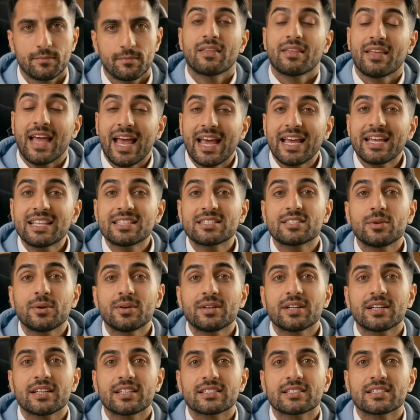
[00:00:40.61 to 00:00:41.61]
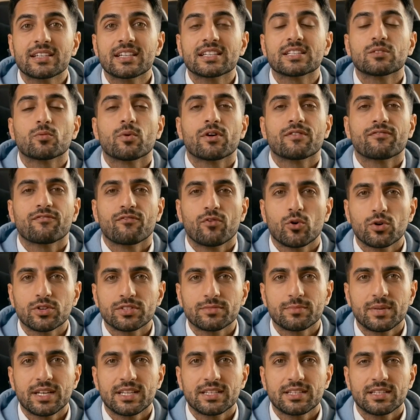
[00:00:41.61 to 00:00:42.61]
That experience is what
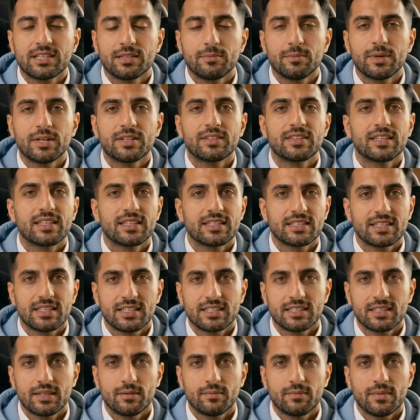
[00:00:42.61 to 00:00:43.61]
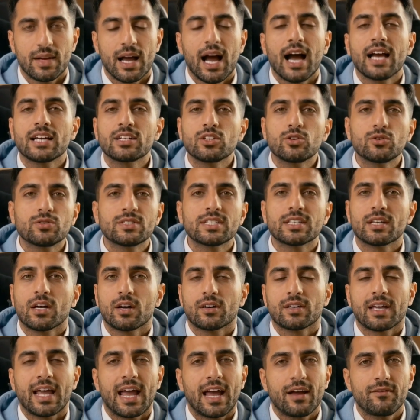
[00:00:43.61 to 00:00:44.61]
forced me to build this system. I use it
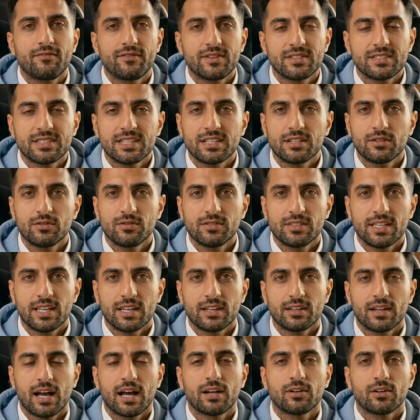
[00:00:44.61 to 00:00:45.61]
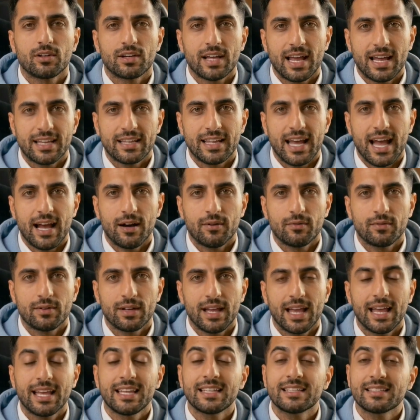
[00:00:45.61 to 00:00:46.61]
on every single deal I look at now,
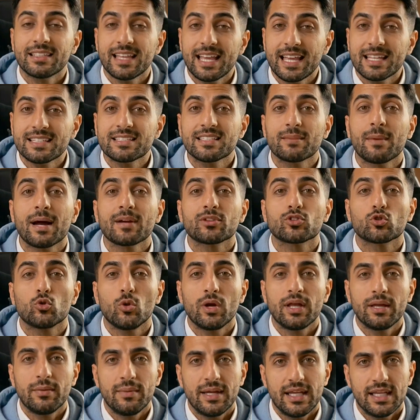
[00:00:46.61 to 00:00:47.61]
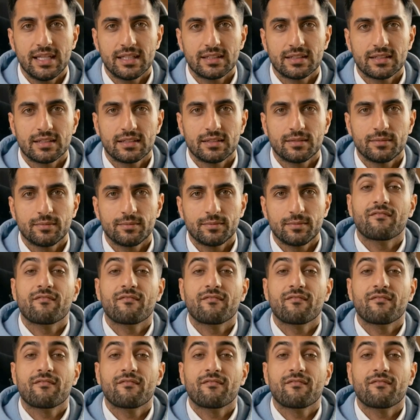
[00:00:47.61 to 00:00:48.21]
and it takes about 20 minutes.